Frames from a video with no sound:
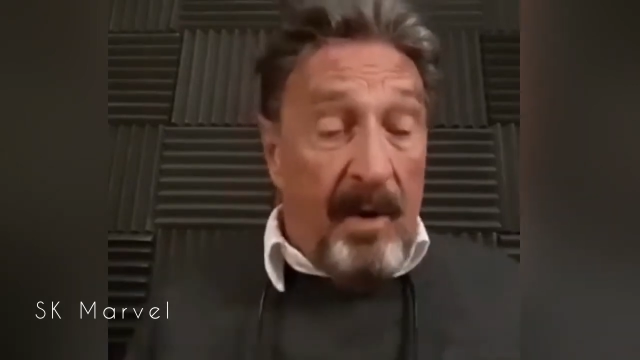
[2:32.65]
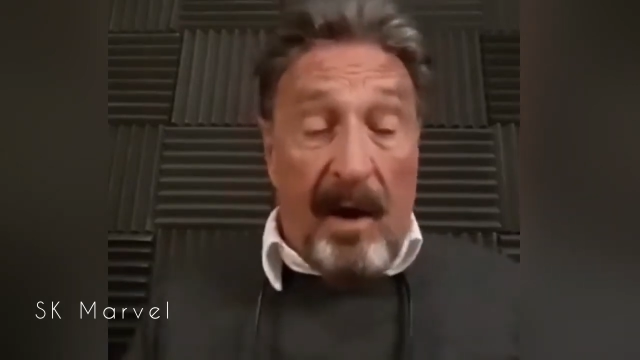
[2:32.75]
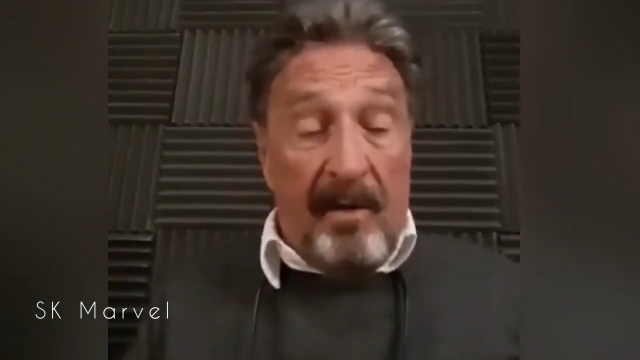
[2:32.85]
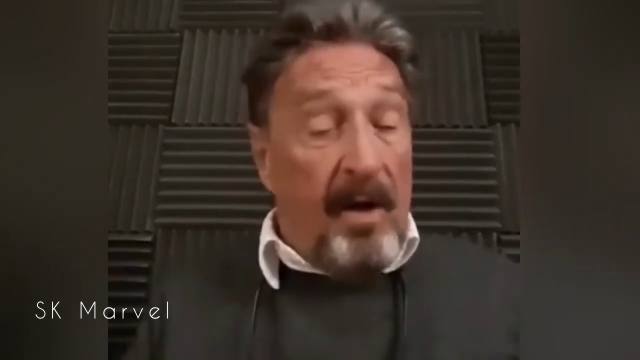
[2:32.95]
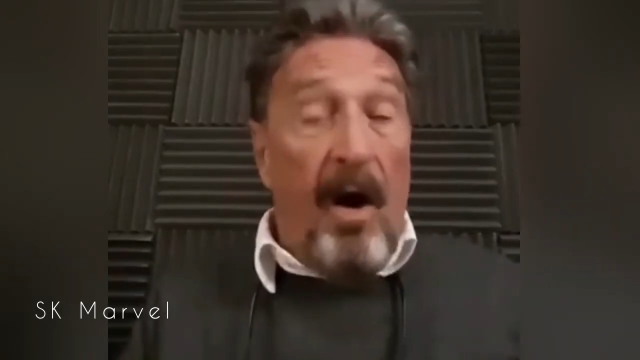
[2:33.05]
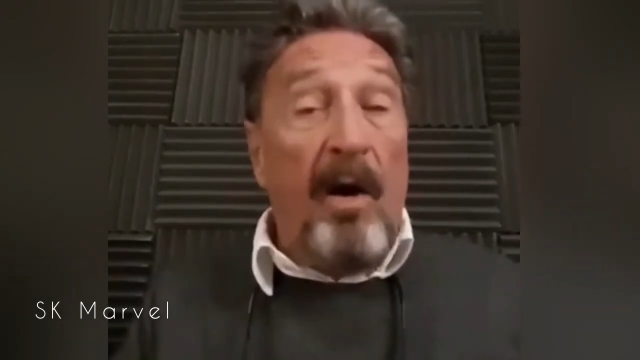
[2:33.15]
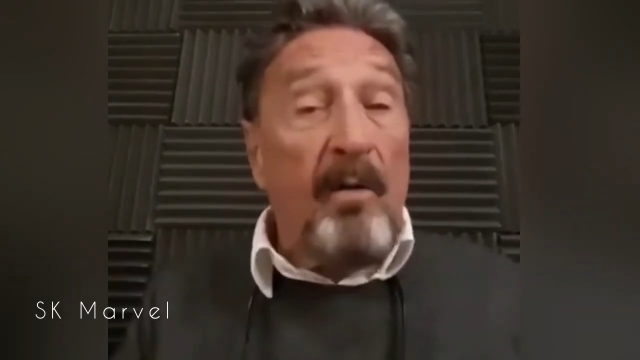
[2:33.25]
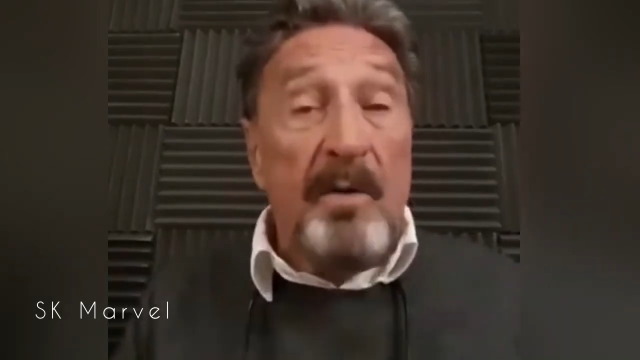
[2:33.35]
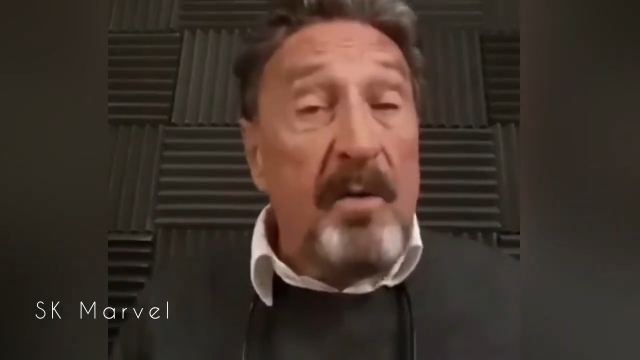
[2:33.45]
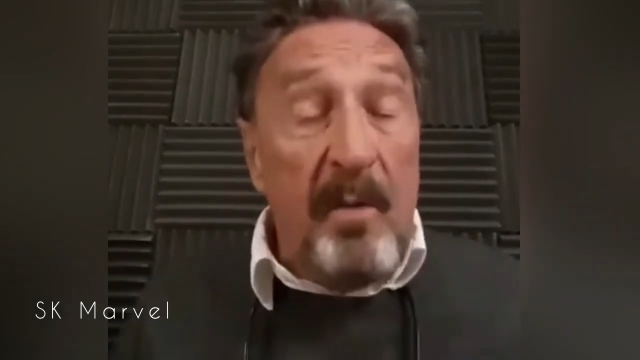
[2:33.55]
by the
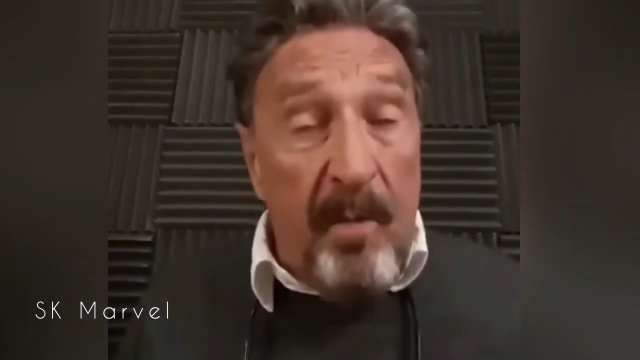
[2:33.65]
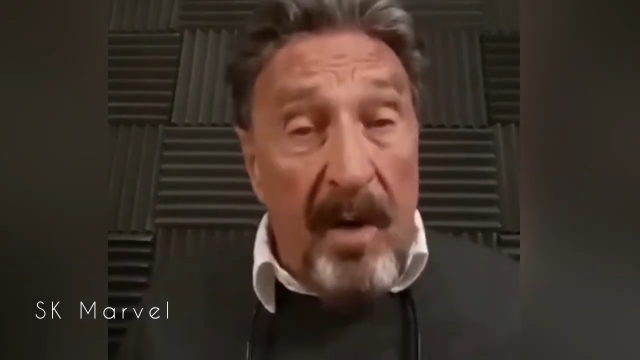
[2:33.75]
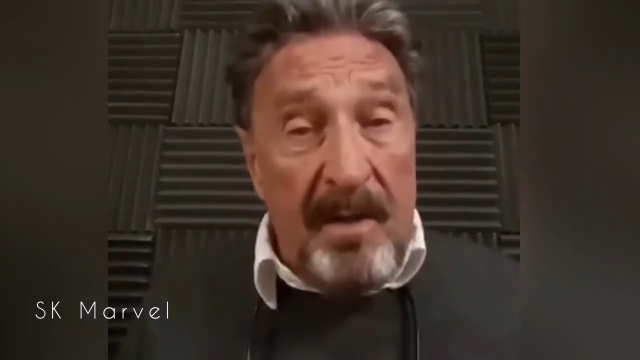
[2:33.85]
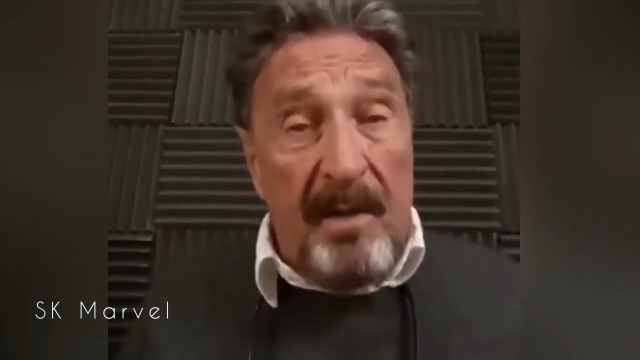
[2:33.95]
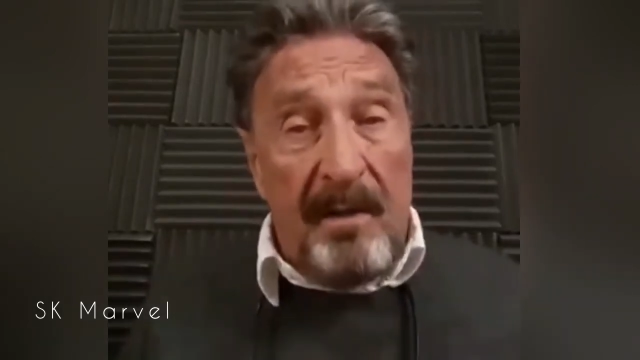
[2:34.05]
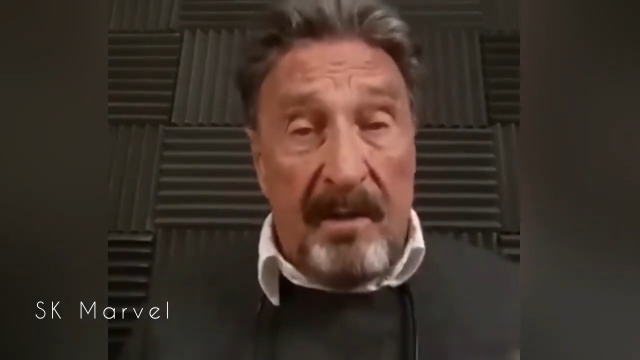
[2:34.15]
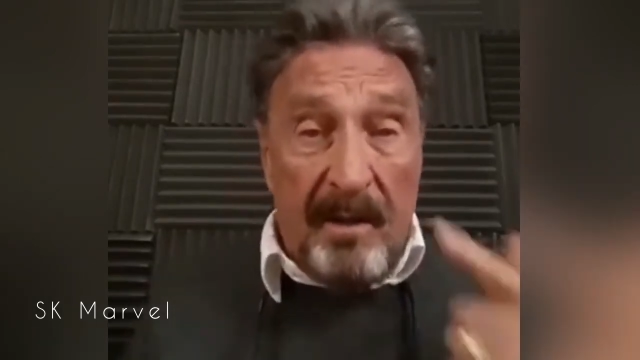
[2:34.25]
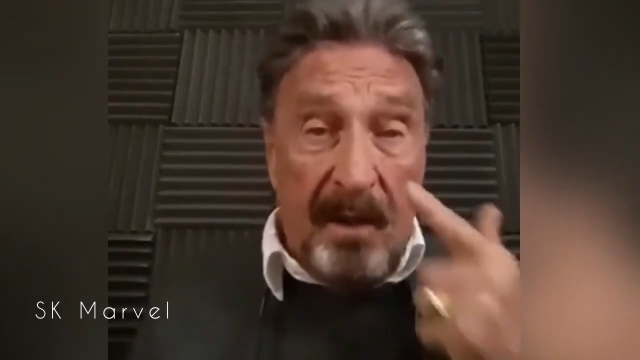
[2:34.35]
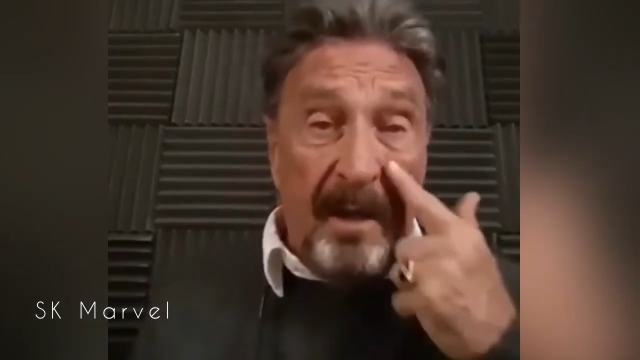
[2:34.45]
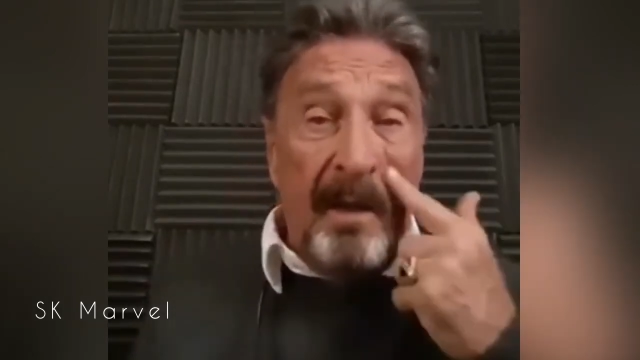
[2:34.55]
Congress or the President.